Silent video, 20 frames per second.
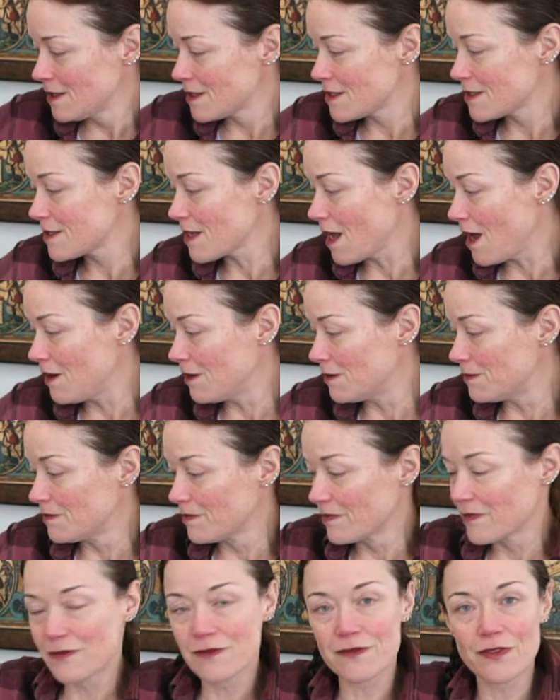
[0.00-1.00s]
So,
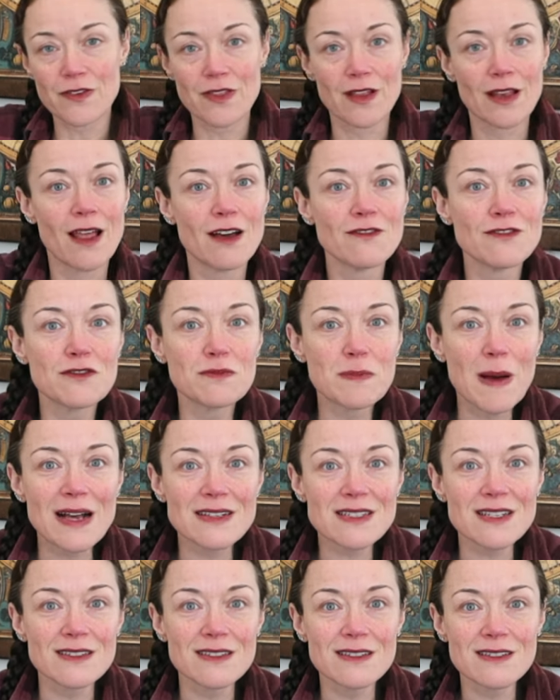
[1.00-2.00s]
for the love of
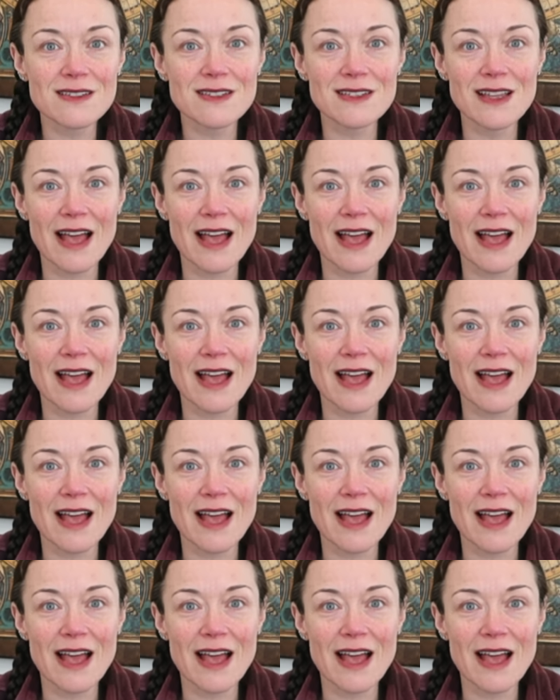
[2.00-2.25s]
puzzles,